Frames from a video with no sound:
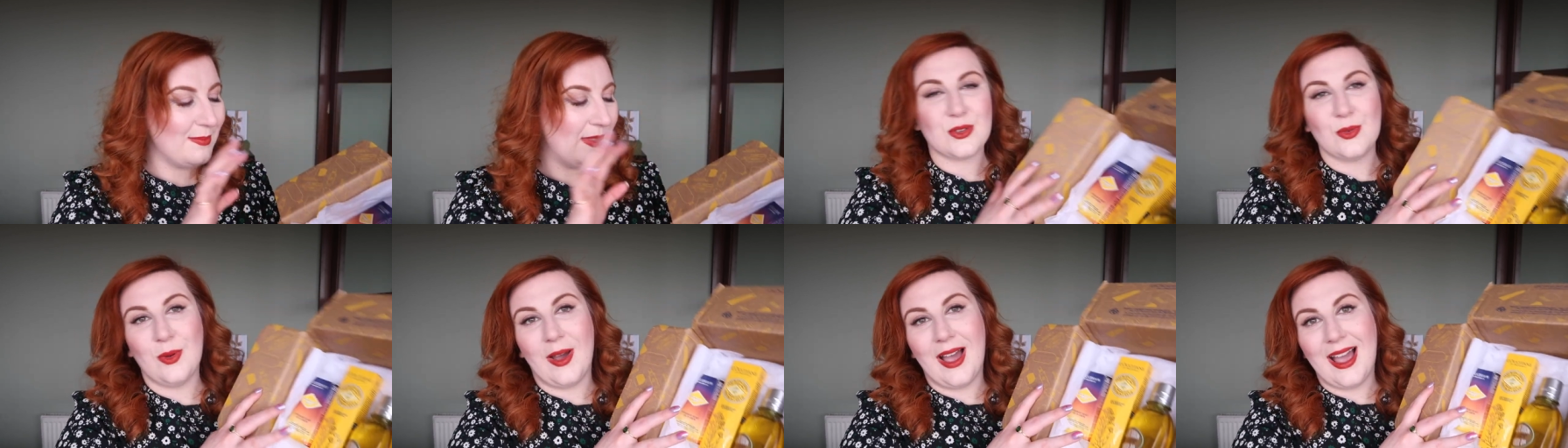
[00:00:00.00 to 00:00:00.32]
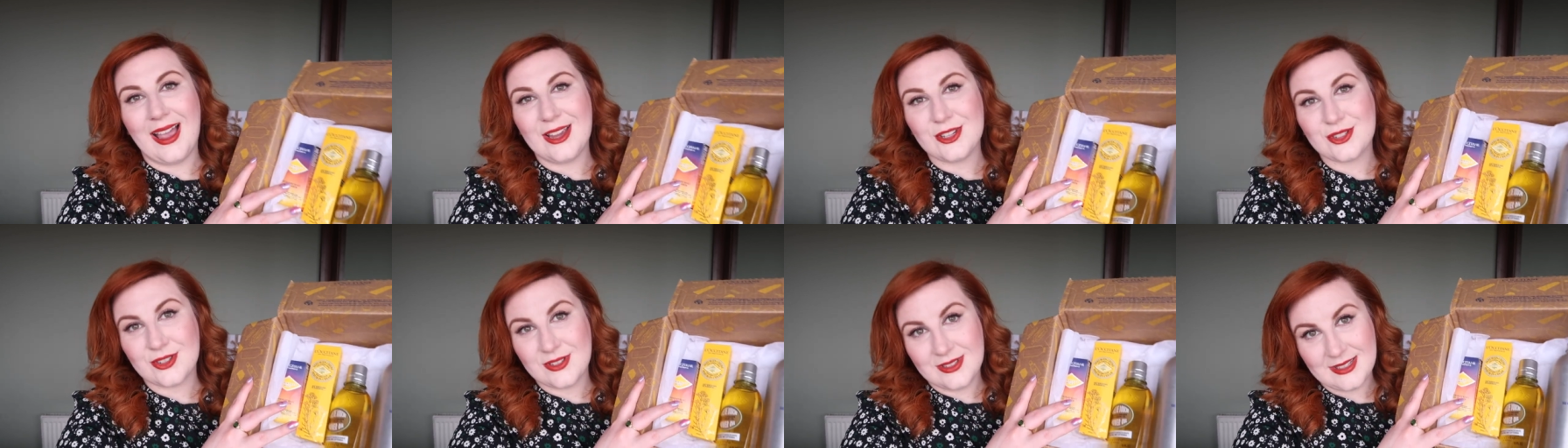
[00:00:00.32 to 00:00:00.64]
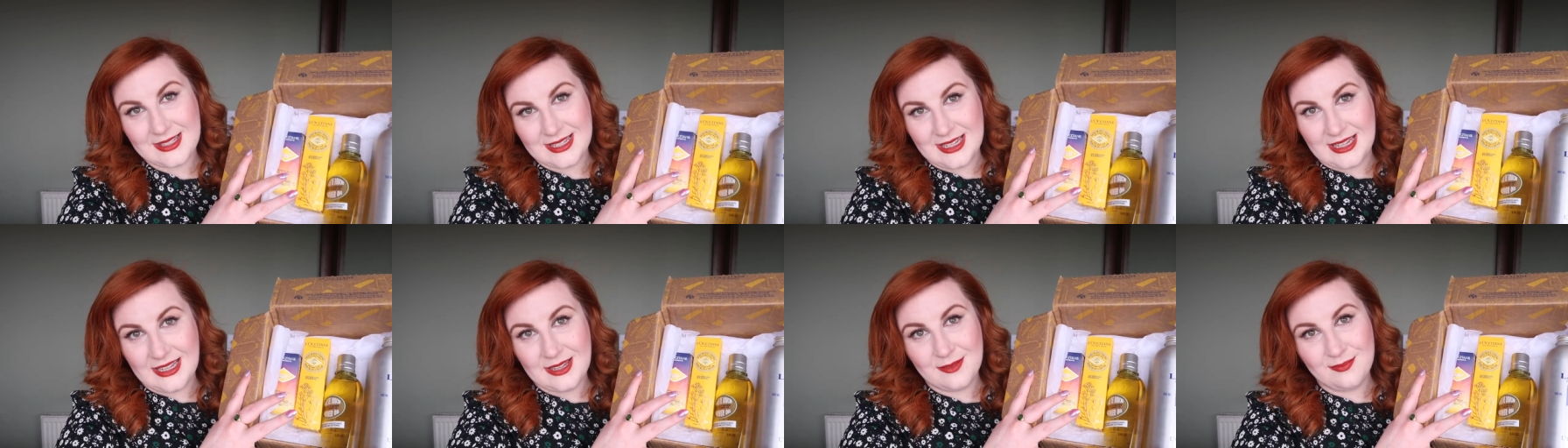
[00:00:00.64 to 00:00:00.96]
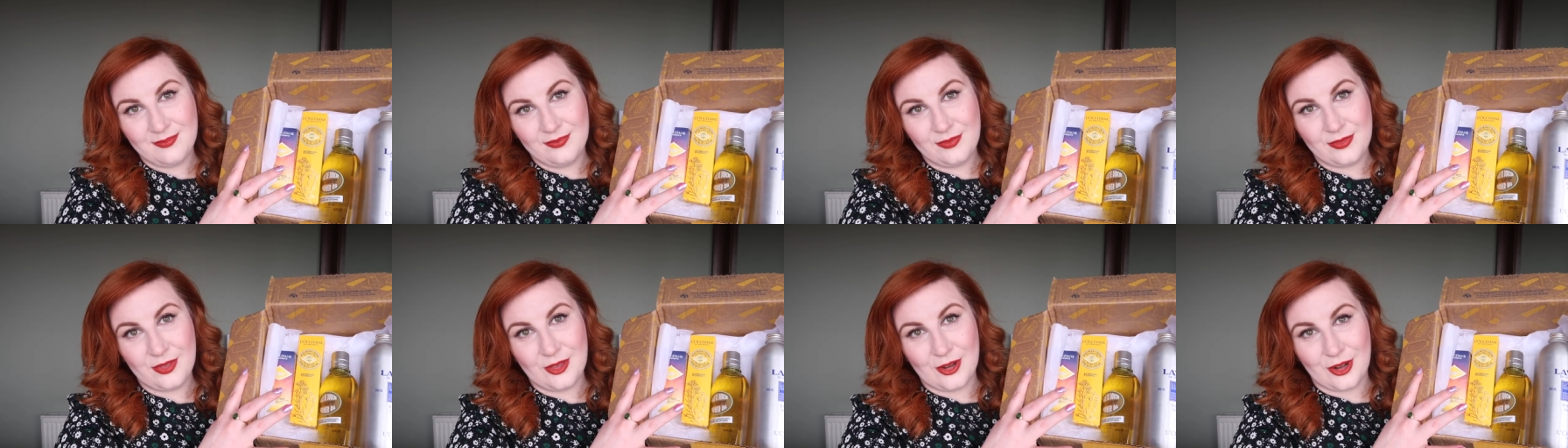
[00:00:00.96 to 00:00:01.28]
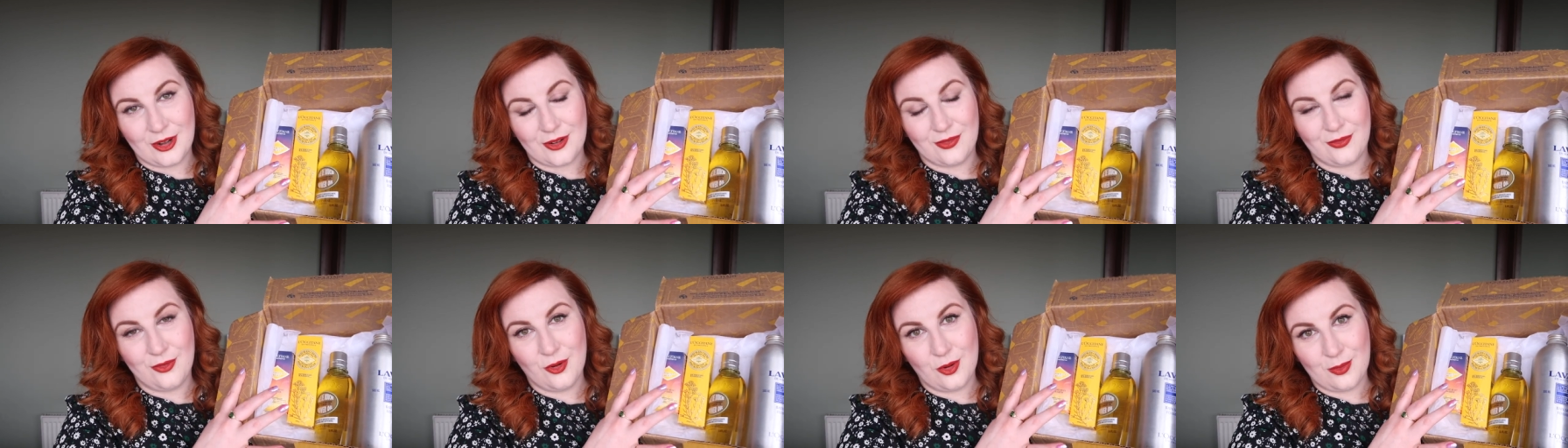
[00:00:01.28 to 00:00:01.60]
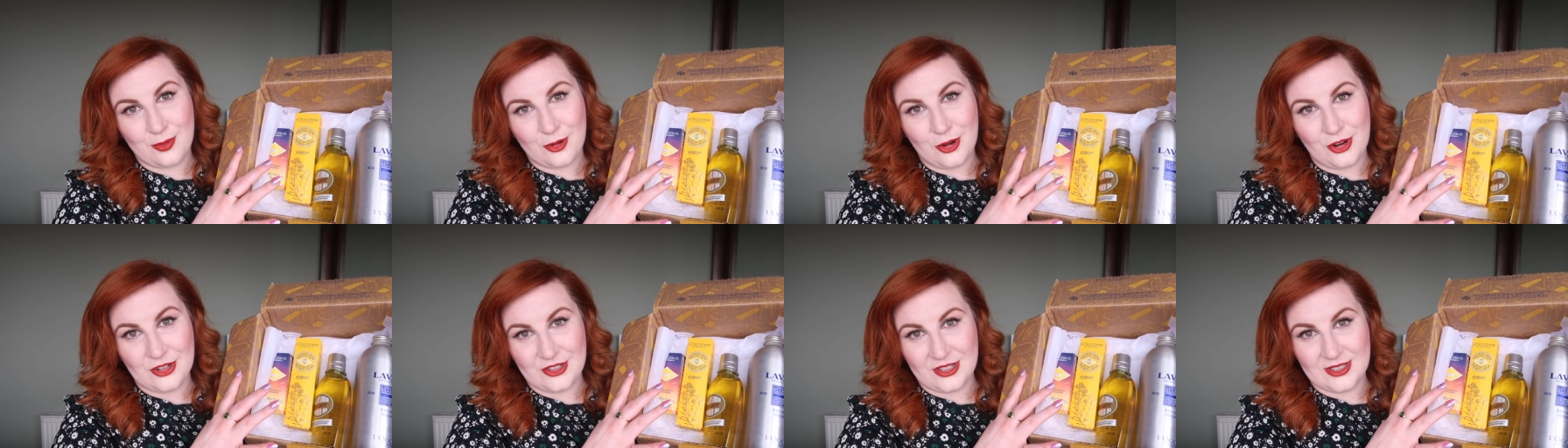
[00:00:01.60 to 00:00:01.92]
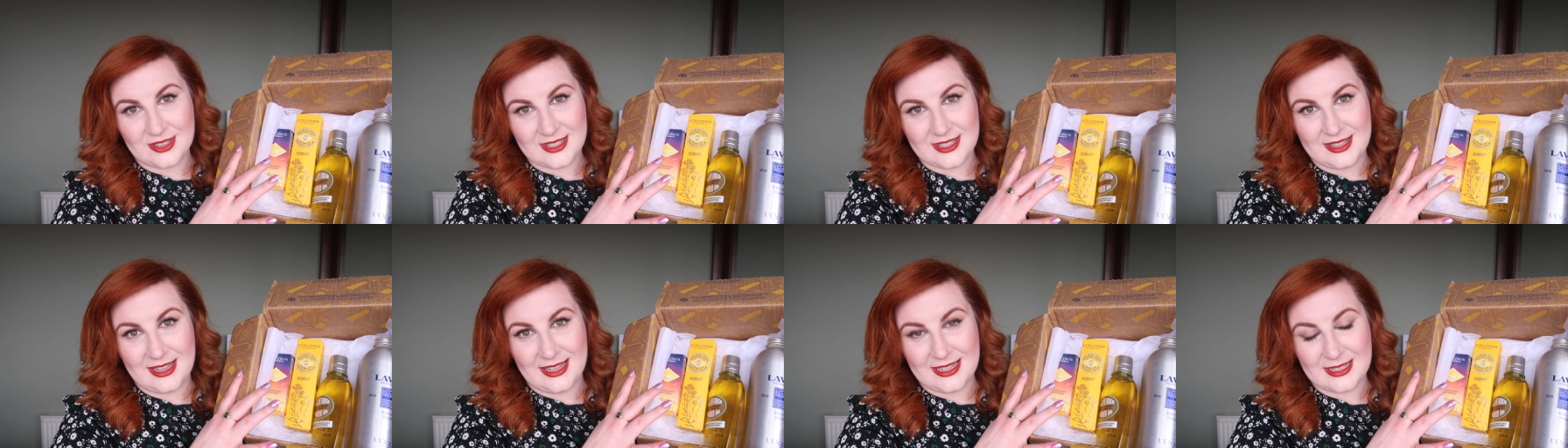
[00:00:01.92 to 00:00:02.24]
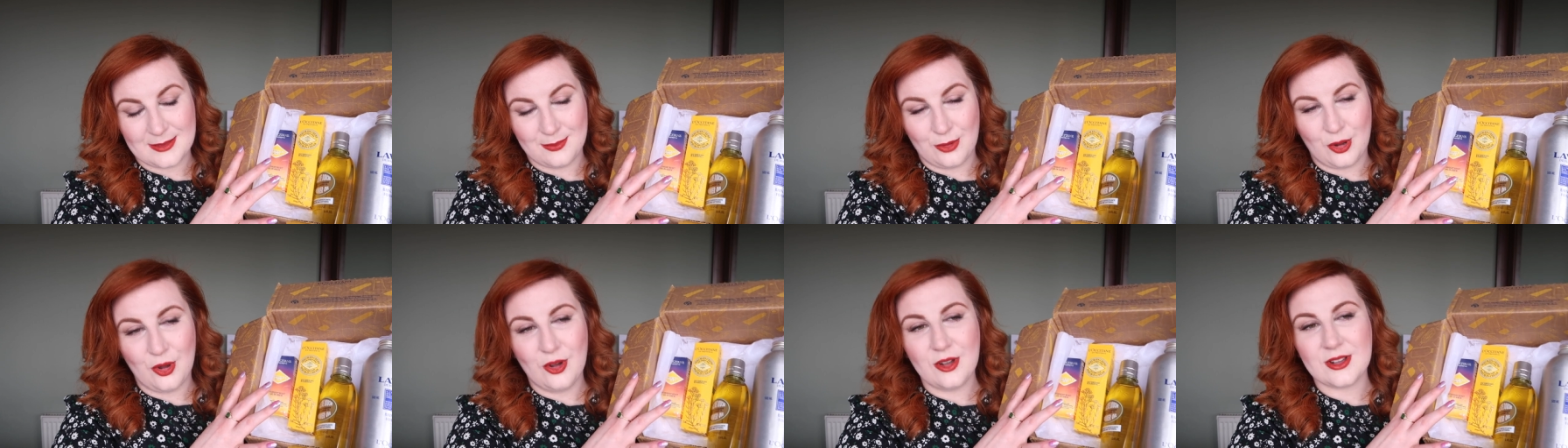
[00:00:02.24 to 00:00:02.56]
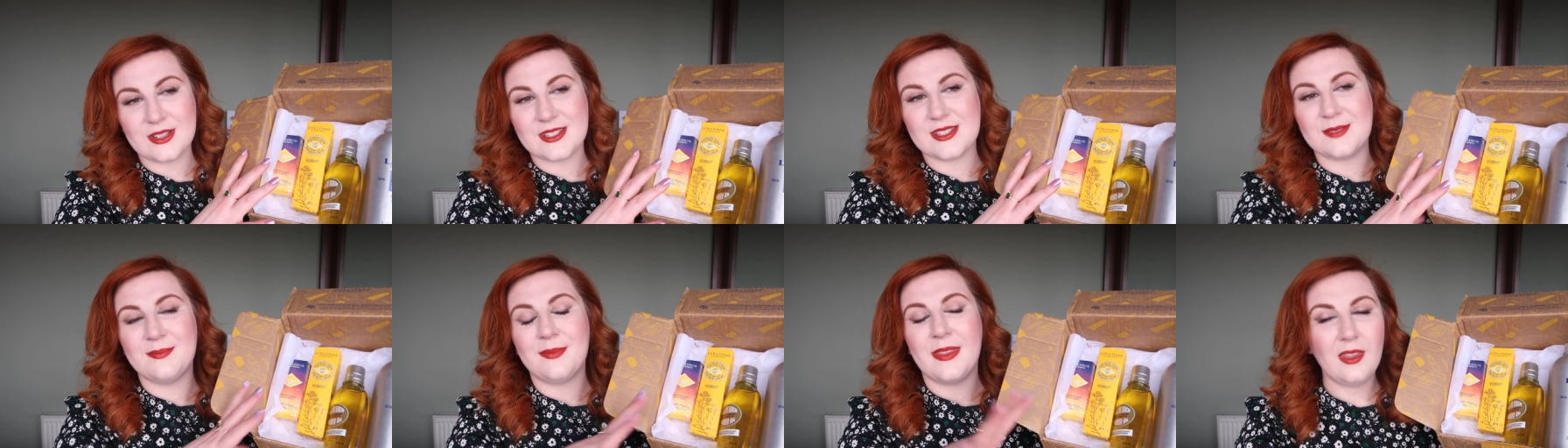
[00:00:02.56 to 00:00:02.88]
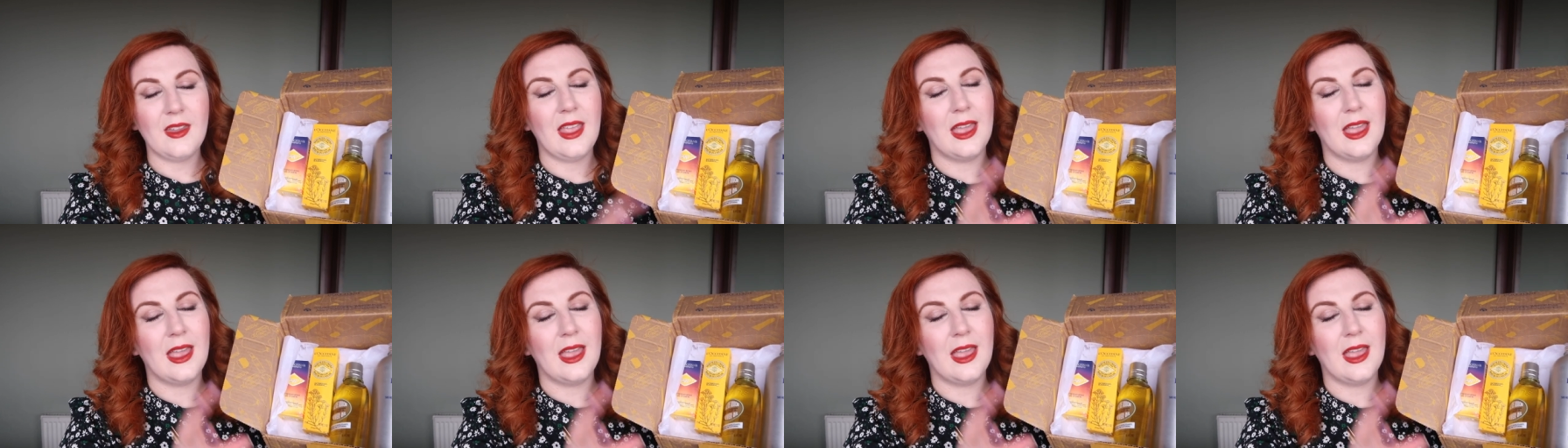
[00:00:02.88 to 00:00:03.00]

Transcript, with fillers: So as you can see, there are four products in this box.